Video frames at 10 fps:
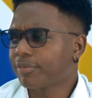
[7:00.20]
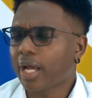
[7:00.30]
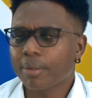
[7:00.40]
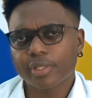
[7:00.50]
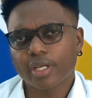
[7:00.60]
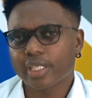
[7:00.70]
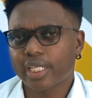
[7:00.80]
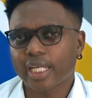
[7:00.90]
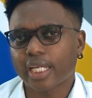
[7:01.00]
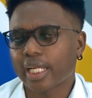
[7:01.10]
I've come here and
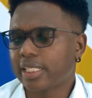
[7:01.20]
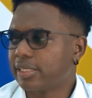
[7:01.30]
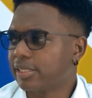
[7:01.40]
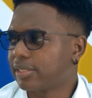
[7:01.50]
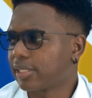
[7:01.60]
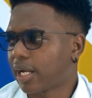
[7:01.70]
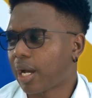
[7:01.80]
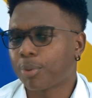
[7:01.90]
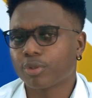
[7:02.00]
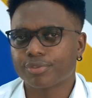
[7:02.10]
done analysis, a
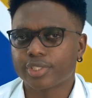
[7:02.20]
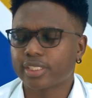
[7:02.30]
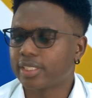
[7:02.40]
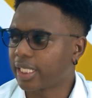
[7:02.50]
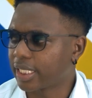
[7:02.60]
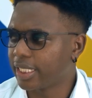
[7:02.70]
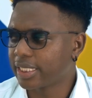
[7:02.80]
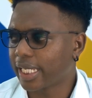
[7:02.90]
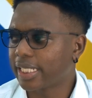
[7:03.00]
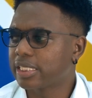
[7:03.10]
couple of trades that
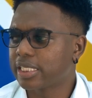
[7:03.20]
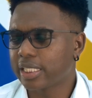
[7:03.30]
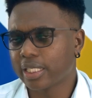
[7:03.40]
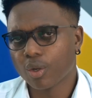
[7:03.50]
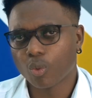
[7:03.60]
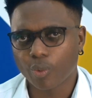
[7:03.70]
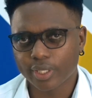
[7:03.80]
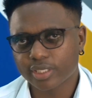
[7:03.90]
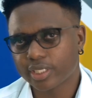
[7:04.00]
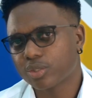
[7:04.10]
hit entry,
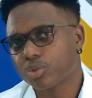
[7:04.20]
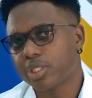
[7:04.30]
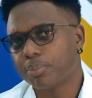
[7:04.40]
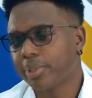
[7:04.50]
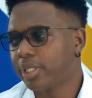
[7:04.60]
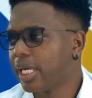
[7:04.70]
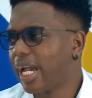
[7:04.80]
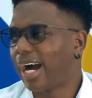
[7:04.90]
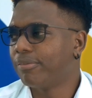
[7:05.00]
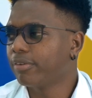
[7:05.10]
went straight to TP.
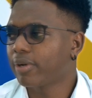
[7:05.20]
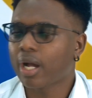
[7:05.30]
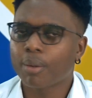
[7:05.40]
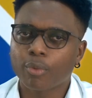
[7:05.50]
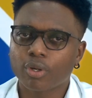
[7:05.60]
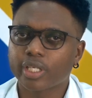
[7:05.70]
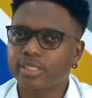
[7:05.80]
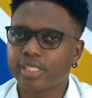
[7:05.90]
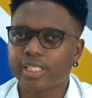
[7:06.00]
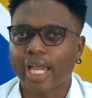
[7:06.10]
I've never come on
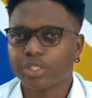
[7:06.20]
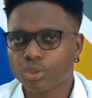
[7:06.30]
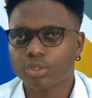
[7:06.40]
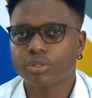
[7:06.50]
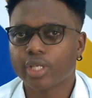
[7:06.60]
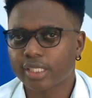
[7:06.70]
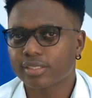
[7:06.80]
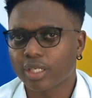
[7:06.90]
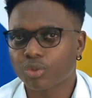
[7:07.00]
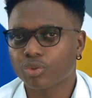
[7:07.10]
and said, I told you
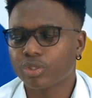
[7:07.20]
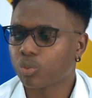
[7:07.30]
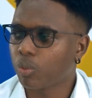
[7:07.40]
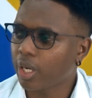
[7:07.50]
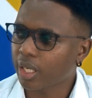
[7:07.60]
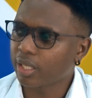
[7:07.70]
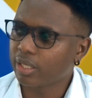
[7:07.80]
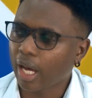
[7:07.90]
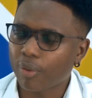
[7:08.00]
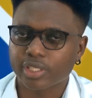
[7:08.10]
guys that was going to work,
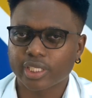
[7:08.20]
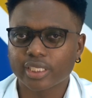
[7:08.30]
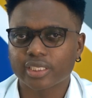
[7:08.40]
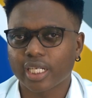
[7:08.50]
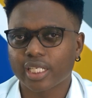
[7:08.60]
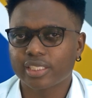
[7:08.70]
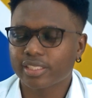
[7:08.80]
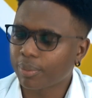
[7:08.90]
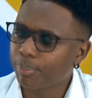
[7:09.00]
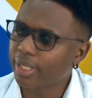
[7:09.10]
our trading strategy
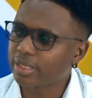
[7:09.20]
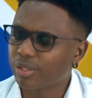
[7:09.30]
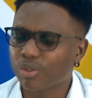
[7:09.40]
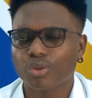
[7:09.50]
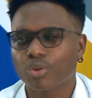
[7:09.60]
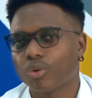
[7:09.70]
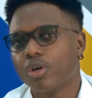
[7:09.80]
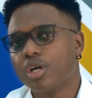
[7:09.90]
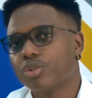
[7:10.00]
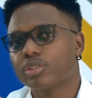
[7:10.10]
is the best. No.
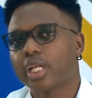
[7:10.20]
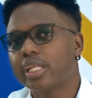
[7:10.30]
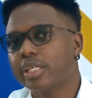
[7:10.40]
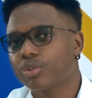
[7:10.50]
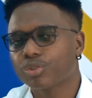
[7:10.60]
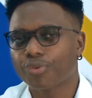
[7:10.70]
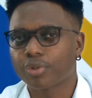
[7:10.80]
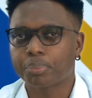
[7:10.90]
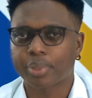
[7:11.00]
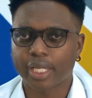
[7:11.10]
Those are lingos for
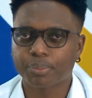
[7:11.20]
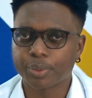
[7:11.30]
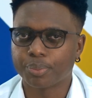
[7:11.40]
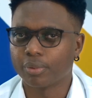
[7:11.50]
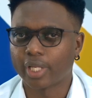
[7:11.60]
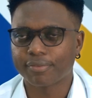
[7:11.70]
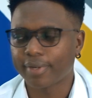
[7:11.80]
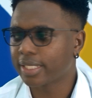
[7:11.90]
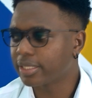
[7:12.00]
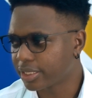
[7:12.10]
the pride people. I
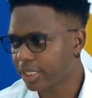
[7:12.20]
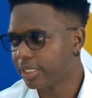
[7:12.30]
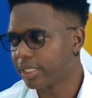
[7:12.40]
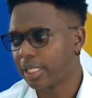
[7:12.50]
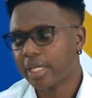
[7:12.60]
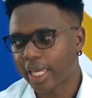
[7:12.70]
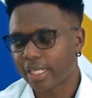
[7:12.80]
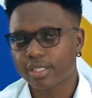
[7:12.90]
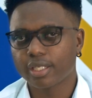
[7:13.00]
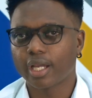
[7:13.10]
find trading
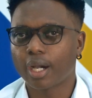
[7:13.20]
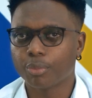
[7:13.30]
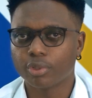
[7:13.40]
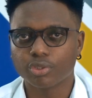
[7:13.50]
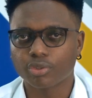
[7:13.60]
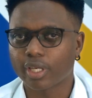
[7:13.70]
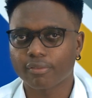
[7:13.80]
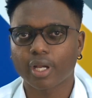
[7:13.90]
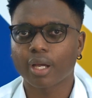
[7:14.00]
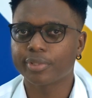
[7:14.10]
can really humble you. So I
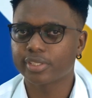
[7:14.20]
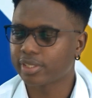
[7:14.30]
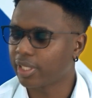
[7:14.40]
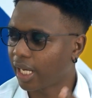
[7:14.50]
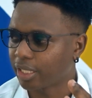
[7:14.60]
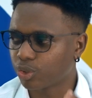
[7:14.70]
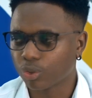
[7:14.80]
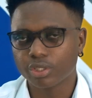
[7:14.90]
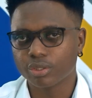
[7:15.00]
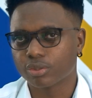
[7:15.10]
never come and say, I
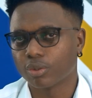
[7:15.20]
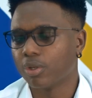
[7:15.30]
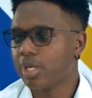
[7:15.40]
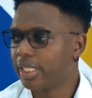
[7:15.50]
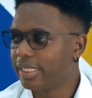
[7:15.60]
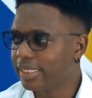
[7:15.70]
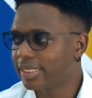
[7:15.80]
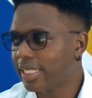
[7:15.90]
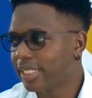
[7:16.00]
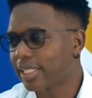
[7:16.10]
told you so.
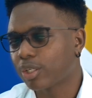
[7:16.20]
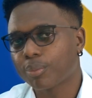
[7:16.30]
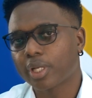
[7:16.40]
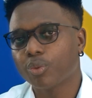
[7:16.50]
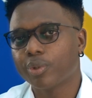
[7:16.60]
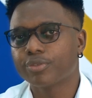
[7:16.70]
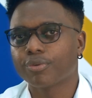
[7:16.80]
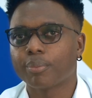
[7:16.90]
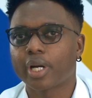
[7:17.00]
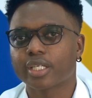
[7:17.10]
These days I normally wait
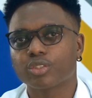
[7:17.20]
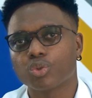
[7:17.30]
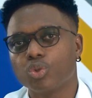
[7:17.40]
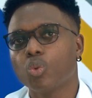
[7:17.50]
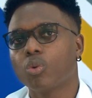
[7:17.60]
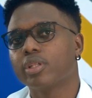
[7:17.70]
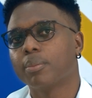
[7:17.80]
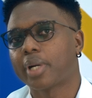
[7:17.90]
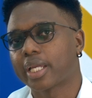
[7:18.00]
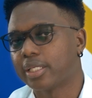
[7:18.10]
for market to do what the
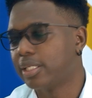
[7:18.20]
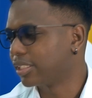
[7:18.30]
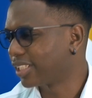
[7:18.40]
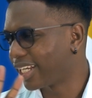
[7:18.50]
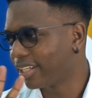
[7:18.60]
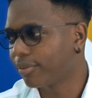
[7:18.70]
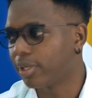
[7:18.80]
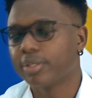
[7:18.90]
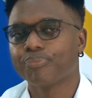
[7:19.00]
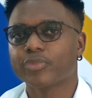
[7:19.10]
market does. I never
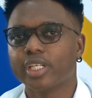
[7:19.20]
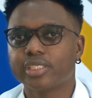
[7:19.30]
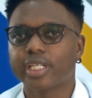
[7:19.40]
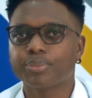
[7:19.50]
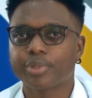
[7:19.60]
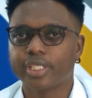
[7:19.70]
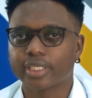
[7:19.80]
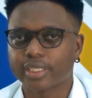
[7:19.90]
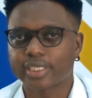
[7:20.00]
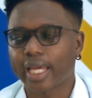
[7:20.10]
trend
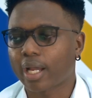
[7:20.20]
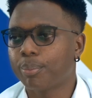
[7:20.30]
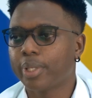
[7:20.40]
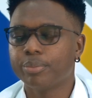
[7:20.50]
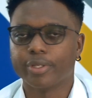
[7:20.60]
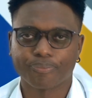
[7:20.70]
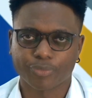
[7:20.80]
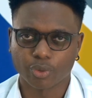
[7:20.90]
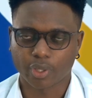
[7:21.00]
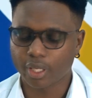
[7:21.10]
predict. It's like a baby.
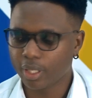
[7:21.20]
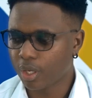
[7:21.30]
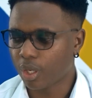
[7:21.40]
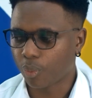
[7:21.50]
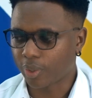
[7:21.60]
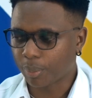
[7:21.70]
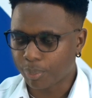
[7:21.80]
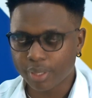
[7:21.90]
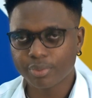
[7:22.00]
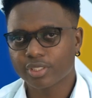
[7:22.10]
Okay, when a
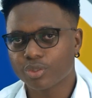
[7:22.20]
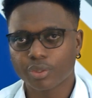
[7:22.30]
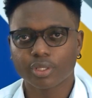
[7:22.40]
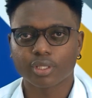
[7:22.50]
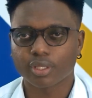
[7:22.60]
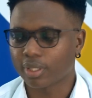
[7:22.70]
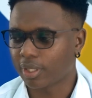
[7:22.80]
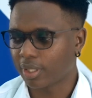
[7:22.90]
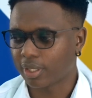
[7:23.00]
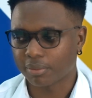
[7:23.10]
baby is doing
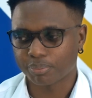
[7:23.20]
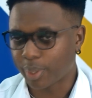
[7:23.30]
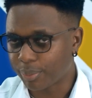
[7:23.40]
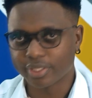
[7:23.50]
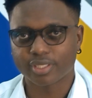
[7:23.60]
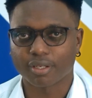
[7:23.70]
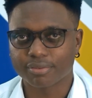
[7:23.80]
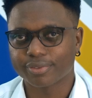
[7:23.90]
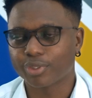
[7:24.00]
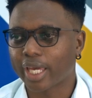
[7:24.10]
baby
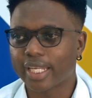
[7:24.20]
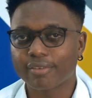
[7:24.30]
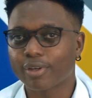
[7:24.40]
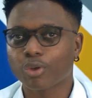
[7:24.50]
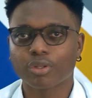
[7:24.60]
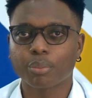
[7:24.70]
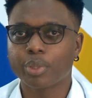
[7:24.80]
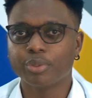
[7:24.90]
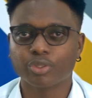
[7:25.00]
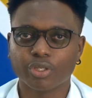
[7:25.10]
stuff, you can never know what the
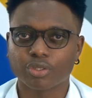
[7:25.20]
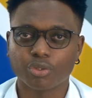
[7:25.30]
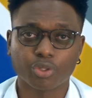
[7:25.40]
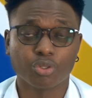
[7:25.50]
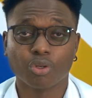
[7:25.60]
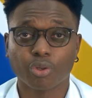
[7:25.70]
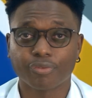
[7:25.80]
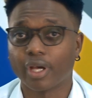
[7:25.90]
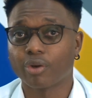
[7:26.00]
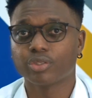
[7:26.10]
baby is going to do. You don't know
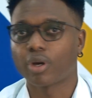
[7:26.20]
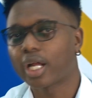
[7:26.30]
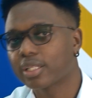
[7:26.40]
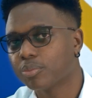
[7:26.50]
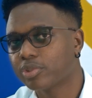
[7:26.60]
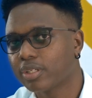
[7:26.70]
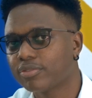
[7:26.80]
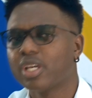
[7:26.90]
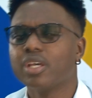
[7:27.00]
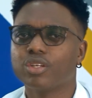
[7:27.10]
if they're going to hurt
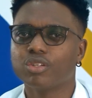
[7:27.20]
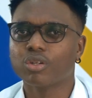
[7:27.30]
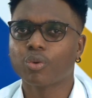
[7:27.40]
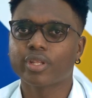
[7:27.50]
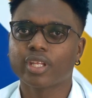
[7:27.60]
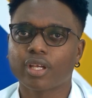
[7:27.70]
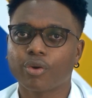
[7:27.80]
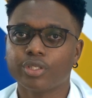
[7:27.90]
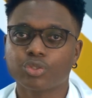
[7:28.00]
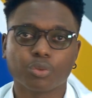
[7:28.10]
themselves. You don't know whether they're
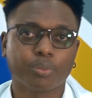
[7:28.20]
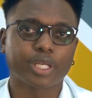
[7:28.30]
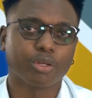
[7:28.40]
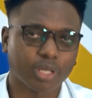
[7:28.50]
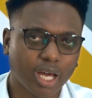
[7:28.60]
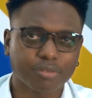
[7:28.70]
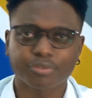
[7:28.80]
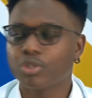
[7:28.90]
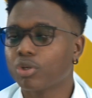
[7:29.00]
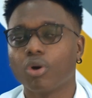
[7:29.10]
going to make you laugh.
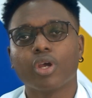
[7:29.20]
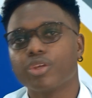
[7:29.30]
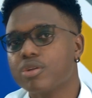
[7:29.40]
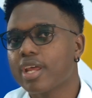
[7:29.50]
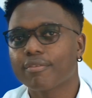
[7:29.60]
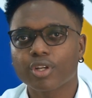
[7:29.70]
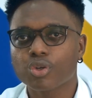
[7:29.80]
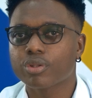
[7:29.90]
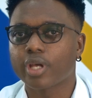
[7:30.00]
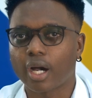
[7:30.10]
You never
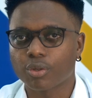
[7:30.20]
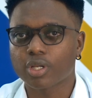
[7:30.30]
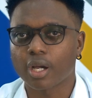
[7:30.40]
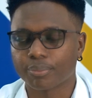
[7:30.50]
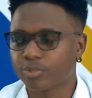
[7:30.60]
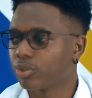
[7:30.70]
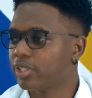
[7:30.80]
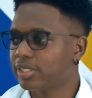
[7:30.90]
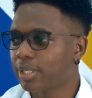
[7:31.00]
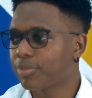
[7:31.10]
know the outcome. So
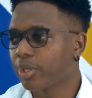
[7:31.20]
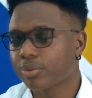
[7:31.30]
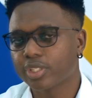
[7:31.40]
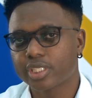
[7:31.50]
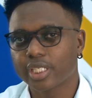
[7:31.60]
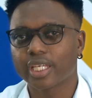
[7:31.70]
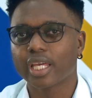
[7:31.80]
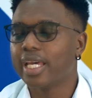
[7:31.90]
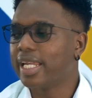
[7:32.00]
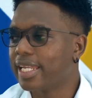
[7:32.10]
the same thing with the
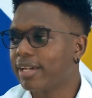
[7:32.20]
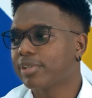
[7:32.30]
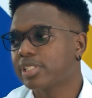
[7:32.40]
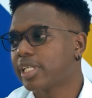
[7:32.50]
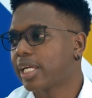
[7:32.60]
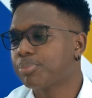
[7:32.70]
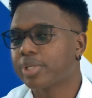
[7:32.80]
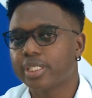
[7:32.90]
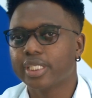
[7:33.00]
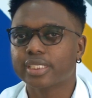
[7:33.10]
trading. Never try and
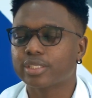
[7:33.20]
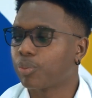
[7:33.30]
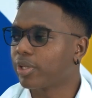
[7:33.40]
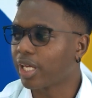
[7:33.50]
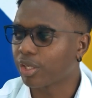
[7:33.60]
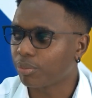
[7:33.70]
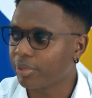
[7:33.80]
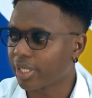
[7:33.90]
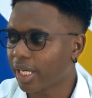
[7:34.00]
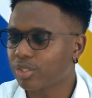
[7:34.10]
predict whether you'll
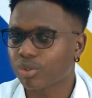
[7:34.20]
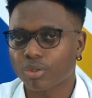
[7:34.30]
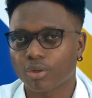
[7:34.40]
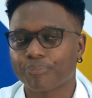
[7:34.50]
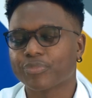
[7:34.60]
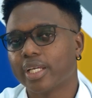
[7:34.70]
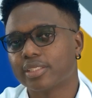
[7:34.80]
be right or wrong.